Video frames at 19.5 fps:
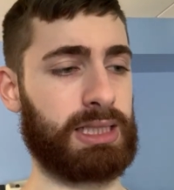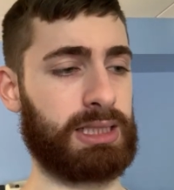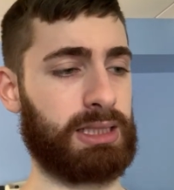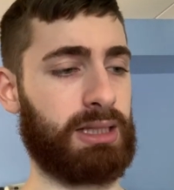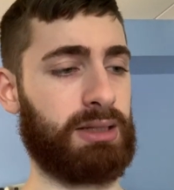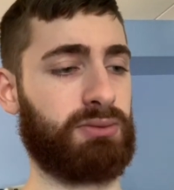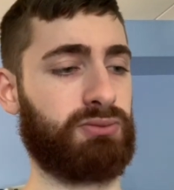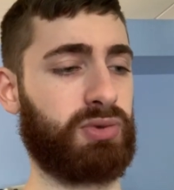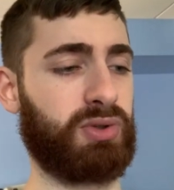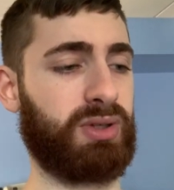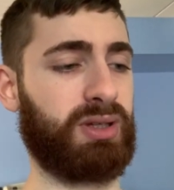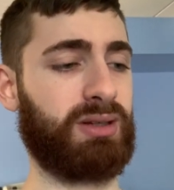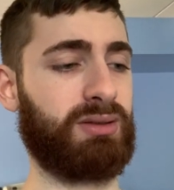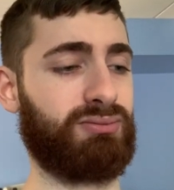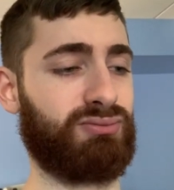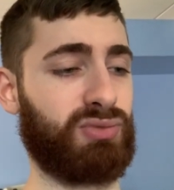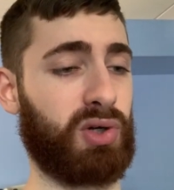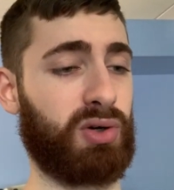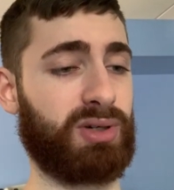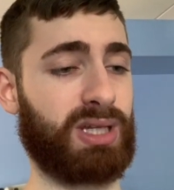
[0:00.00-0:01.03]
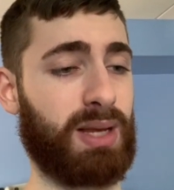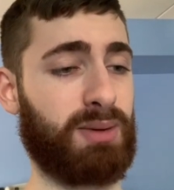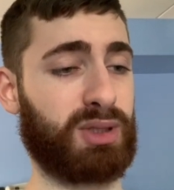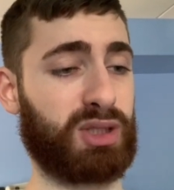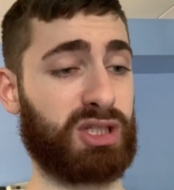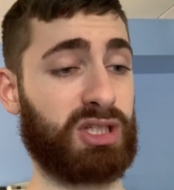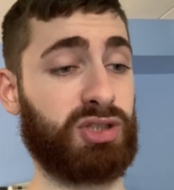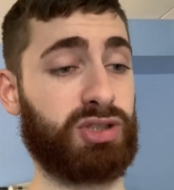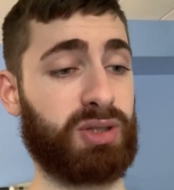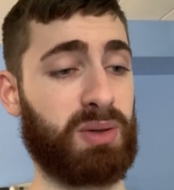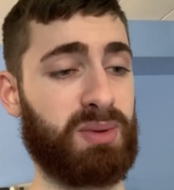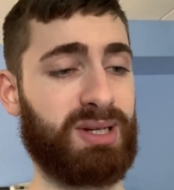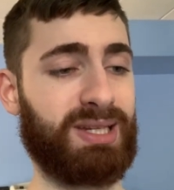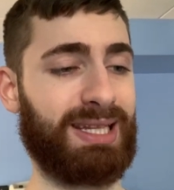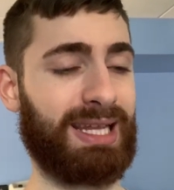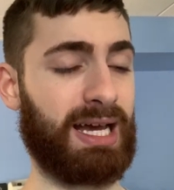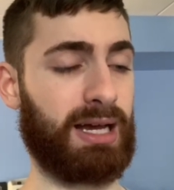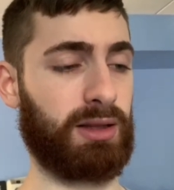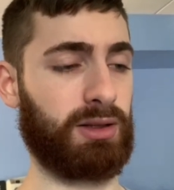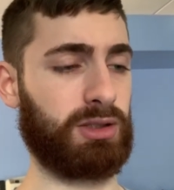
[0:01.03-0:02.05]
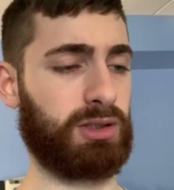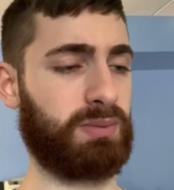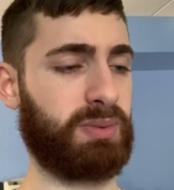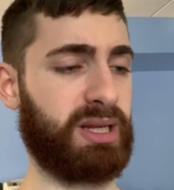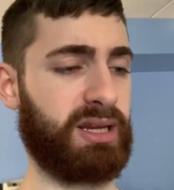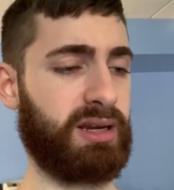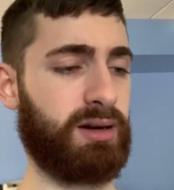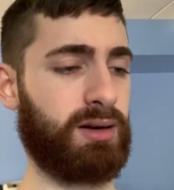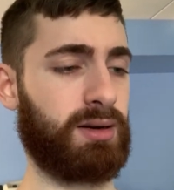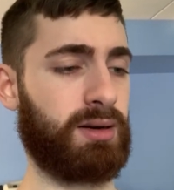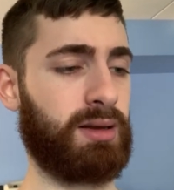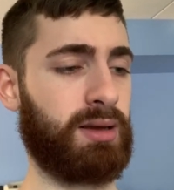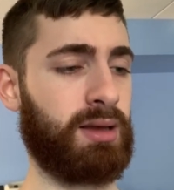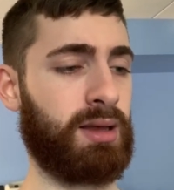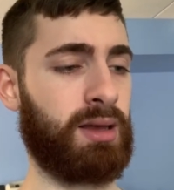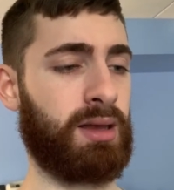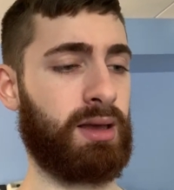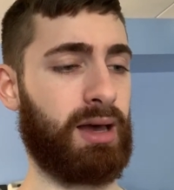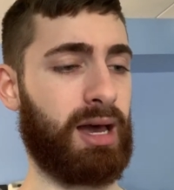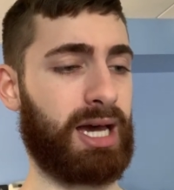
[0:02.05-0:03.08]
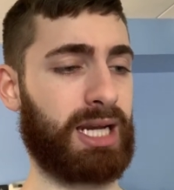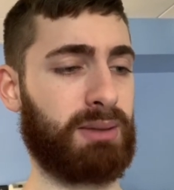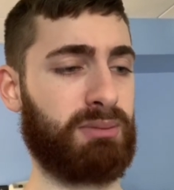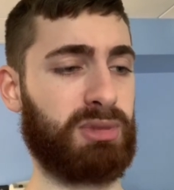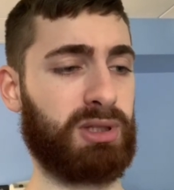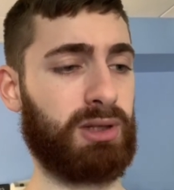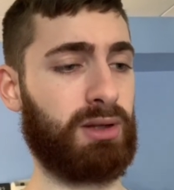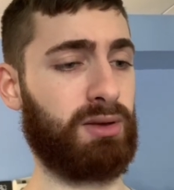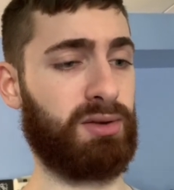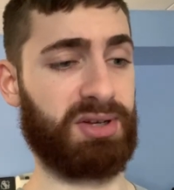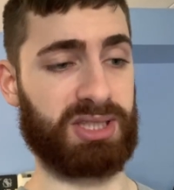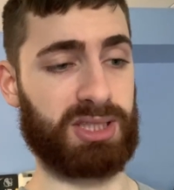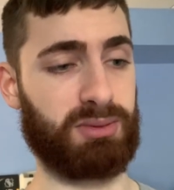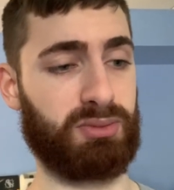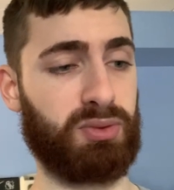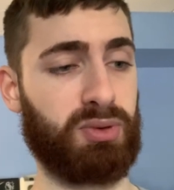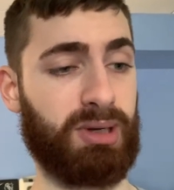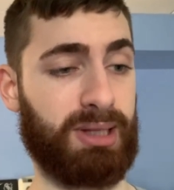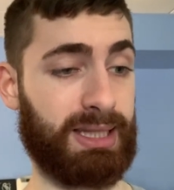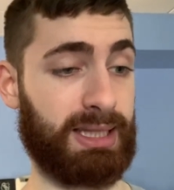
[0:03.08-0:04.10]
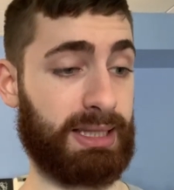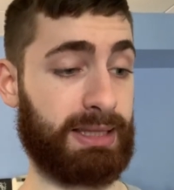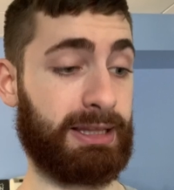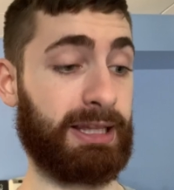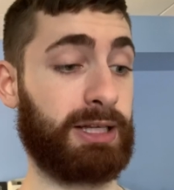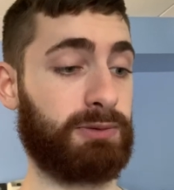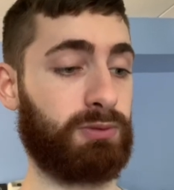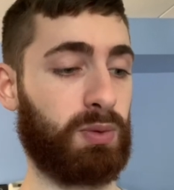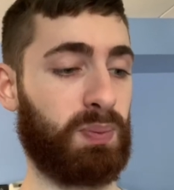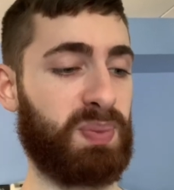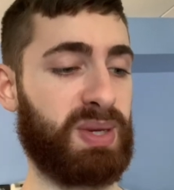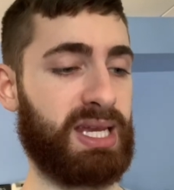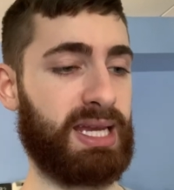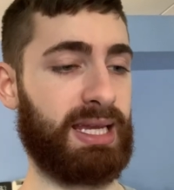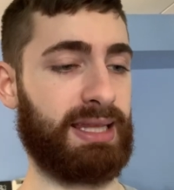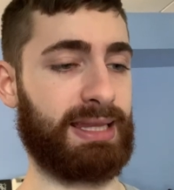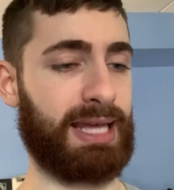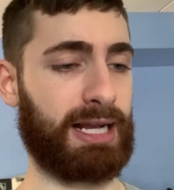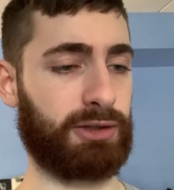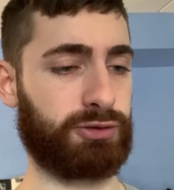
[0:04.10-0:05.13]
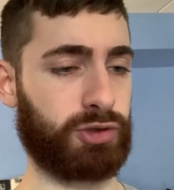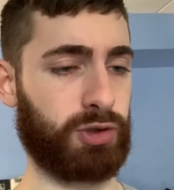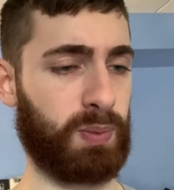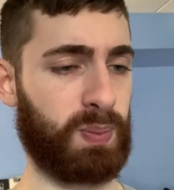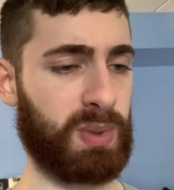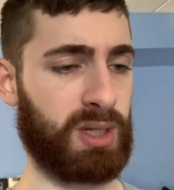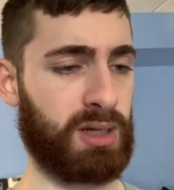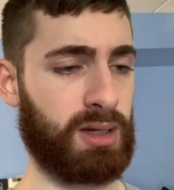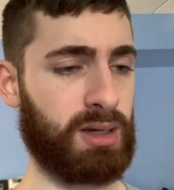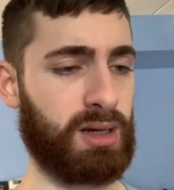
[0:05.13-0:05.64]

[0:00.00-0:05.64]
And really, Notre Dame has contributed to that a little bit here. Ademilola is someone who I think will be in that group.